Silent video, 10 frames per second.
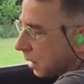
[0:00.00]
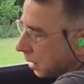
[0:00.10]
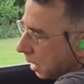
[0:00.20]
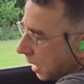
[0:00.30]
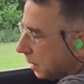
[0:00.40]

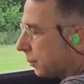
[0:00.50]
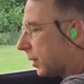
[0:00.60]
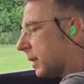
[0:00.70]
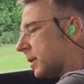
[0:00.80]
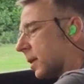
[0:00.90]
I am
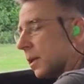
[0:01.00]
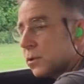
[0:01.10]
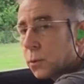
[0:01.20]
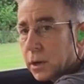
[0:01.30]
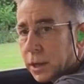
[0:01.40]
pleased that
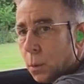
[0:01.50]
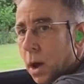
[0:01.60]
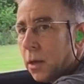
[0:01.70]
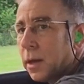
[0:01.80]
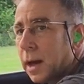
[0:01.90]
it's running
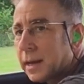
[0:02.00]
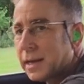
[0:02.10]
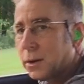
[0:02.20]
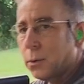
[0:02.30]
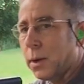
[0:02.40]
well. I
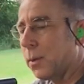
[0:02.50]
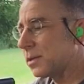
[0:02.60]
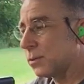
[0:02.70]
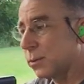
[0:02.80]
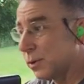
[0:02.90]

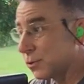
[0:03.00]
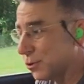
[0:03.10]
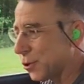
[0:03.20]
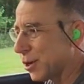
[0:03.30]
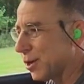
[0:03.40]
wasn't real sure.